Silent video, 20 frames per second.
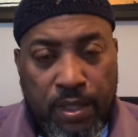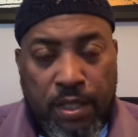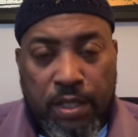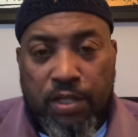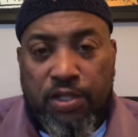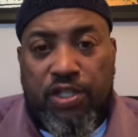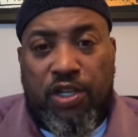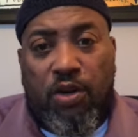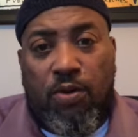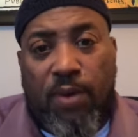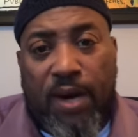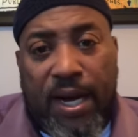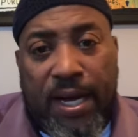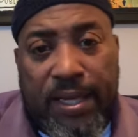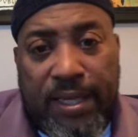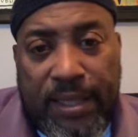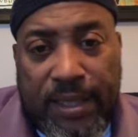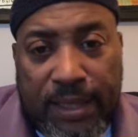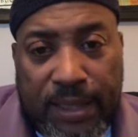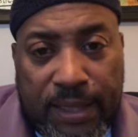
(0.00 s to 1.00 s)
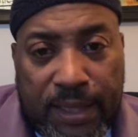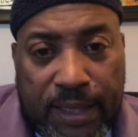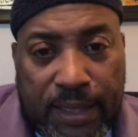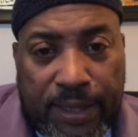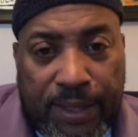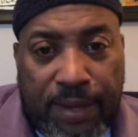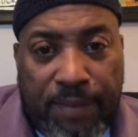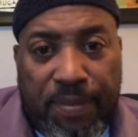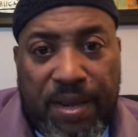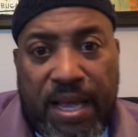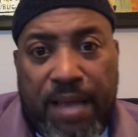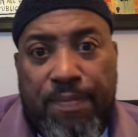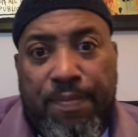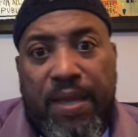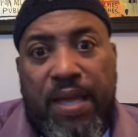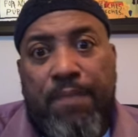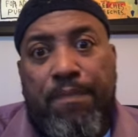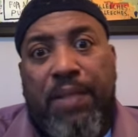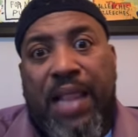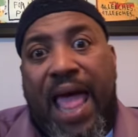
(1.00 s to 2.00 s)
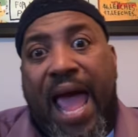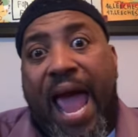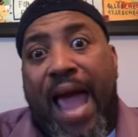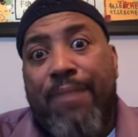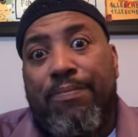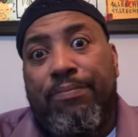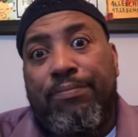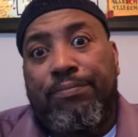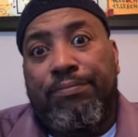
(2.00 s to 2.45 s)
So what? You might be black.